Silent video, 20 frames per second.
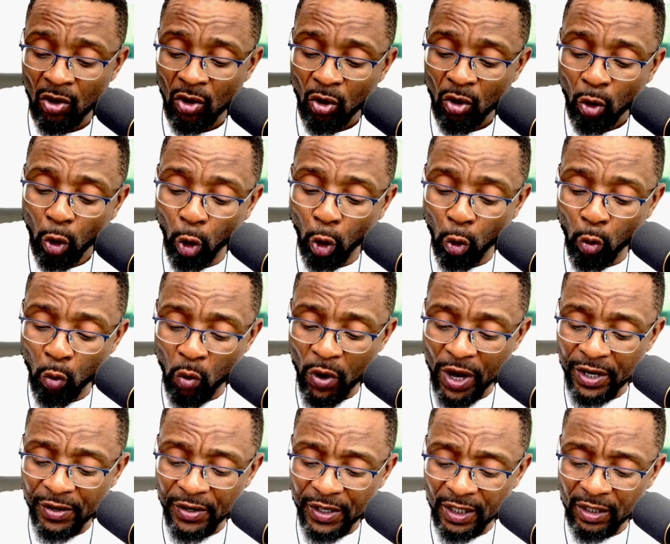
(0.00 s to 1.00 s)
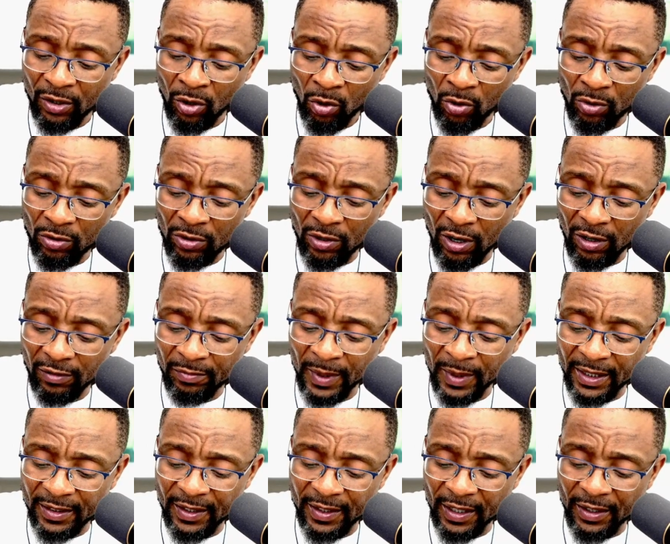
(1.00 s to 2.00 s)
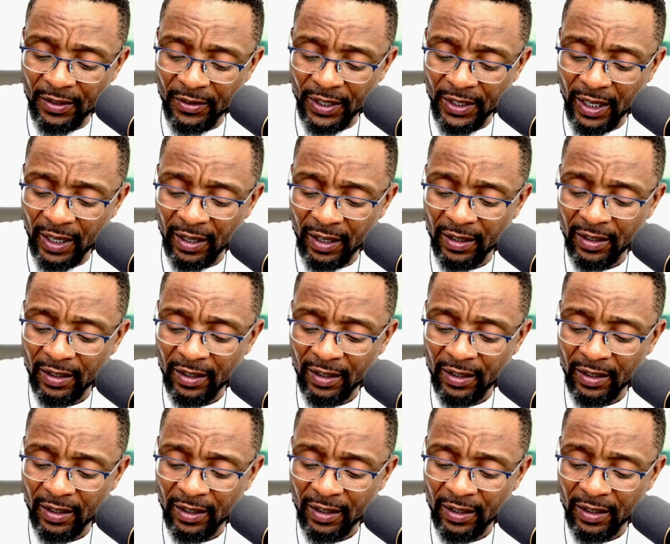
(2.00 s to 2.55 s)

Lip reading: Owerri, local government area,